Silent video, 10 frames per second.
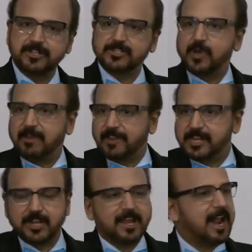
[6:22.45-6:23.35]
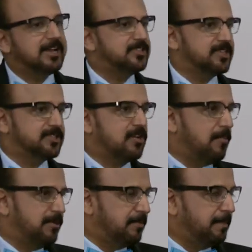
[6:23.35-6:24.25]
That's why a financial crisis has
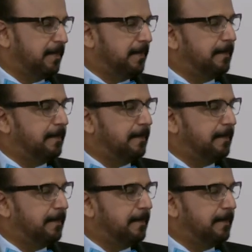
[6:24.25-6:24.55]
cropped up.